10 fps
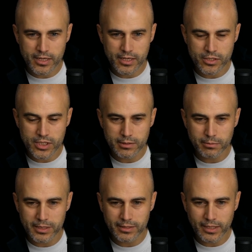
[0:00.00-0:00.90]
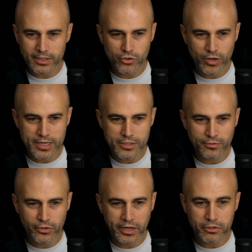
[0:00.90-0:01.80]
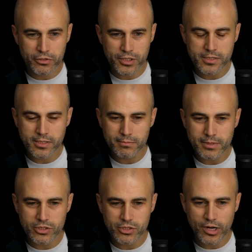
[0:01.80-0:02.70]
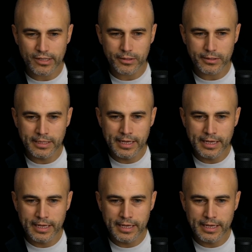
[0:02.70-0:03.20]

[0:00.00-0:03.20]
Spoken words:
CDP tech transfer ecosystem in general.